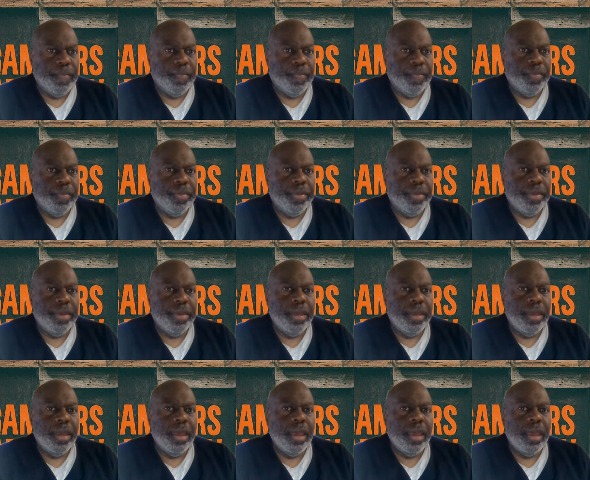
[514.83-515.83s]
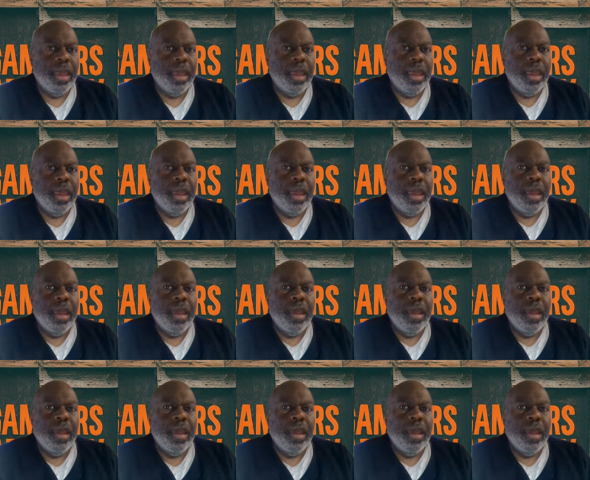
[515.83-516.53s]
Nobody speaks.